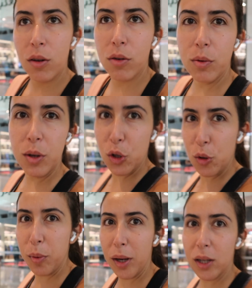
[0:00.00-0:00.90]
from the
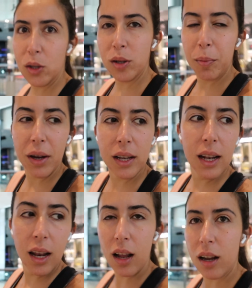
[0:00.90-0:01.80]
Jubilee to the
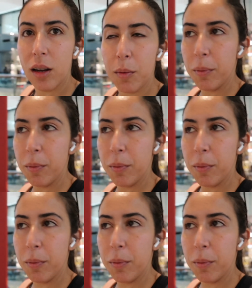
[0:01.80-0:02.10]
Piccadilly line